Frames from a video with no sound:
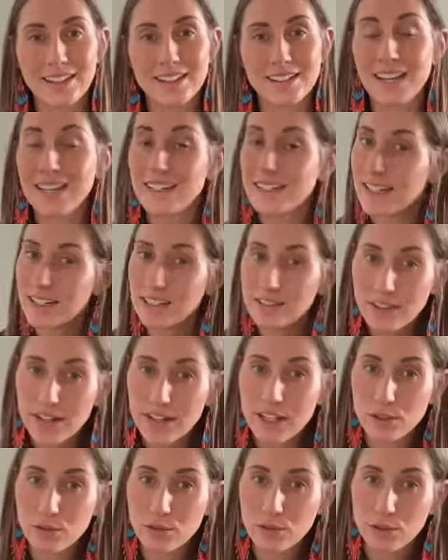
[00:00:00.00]
And
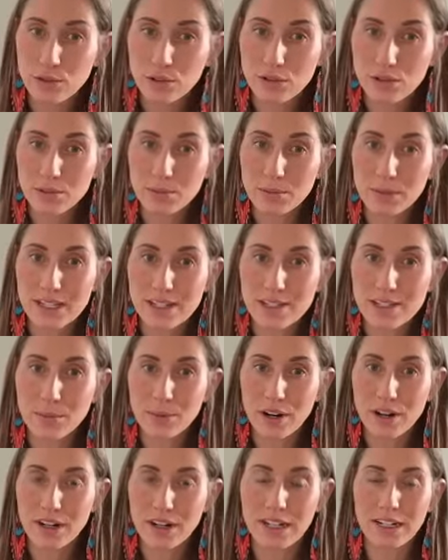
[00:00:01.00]
identifying the root plays a
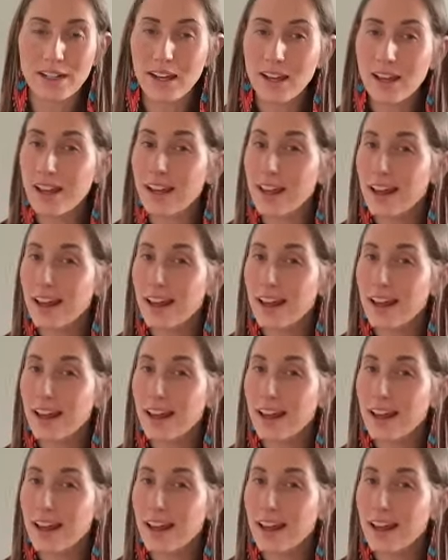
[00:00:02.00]
part in